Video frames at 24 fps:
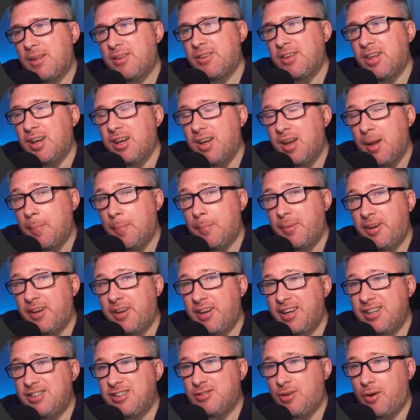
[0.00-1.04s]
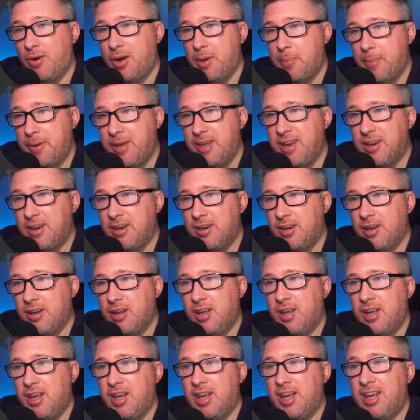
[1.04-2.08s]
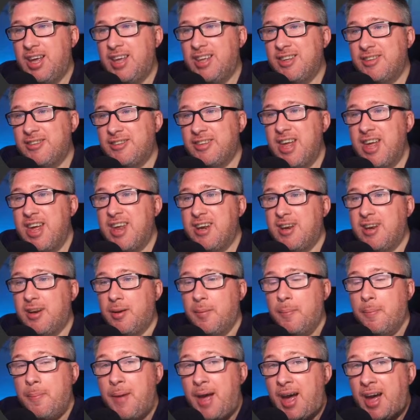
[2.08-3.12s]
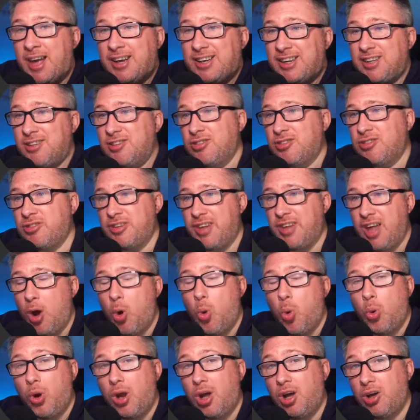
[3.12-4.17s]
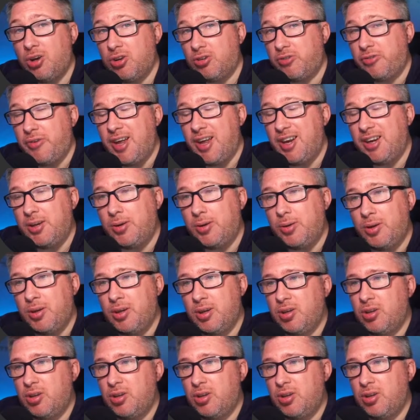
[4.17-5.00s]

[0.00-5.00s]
The number that they type in is then added to that all args value.